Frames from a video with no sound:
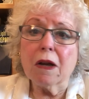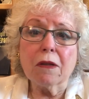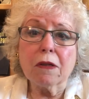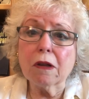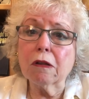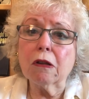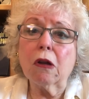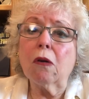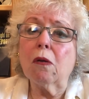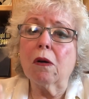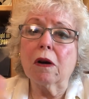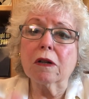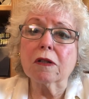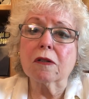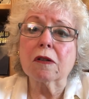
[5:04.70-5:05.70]
The
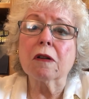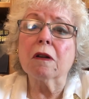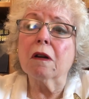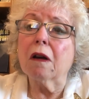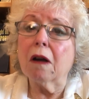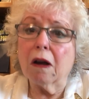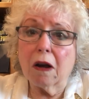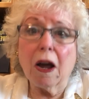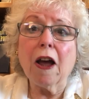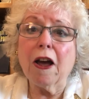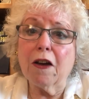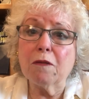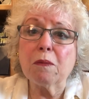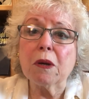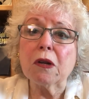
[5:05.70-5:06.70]
laws
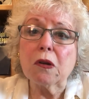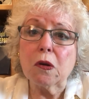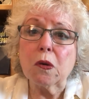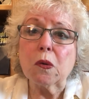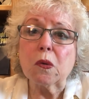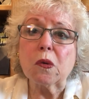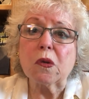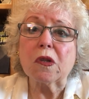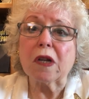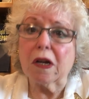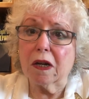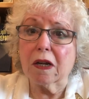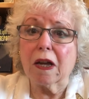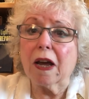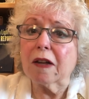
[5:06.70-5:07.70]
have been used
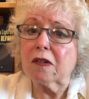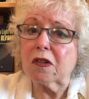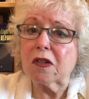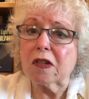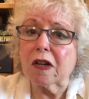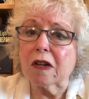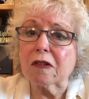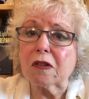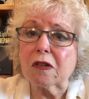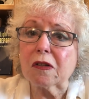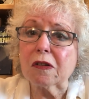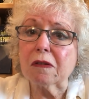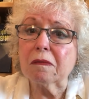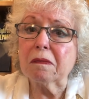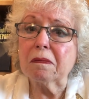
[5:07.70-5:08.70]
against us.